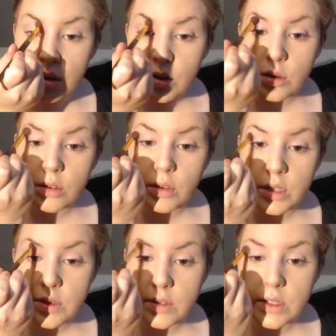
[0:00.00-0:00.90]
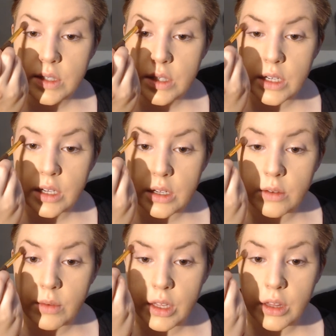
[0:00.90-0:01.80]
So as you can see
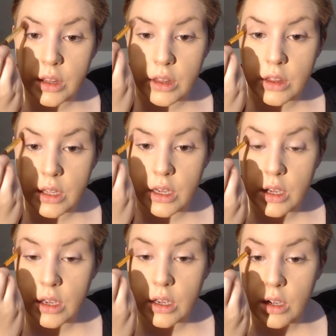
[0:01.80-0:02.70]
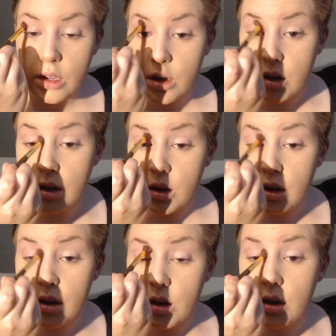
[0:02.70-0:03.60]
with the
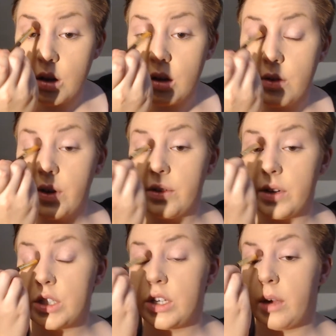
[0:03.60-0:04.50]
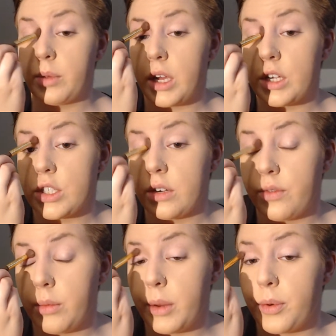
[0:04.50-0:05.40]
foundation application
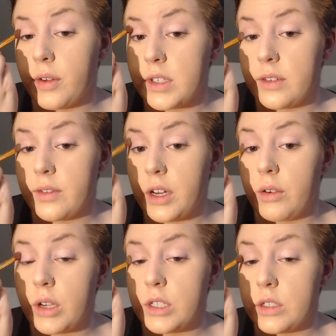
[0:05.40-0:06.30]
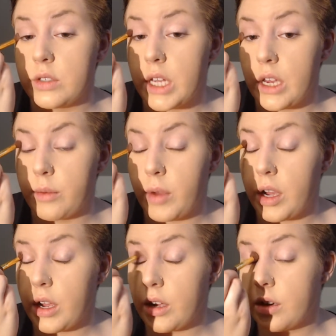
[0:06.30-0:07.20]
from my previous video, I do take
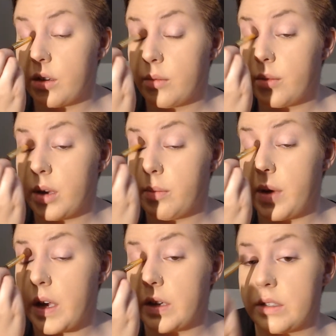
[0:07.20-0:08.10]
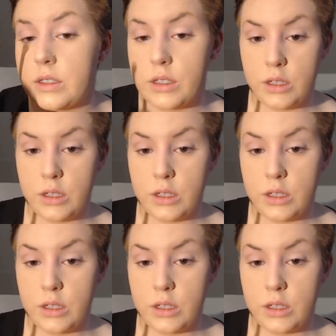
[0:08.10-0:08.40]
my base